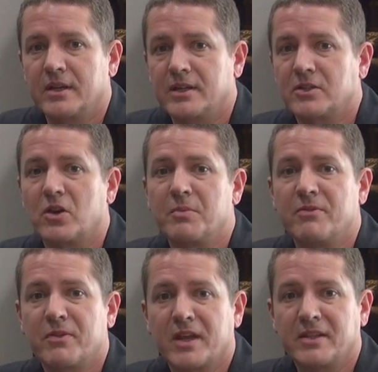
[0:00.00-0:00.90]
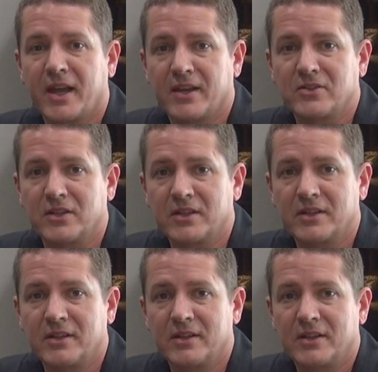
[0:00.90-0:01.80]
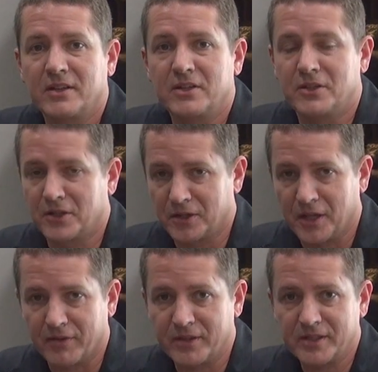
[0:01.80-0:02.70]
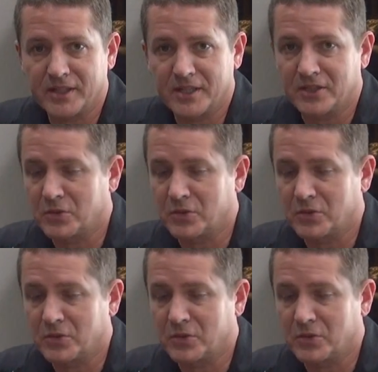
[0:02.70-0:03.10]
It's going to be fantastic. You're going to love it. It's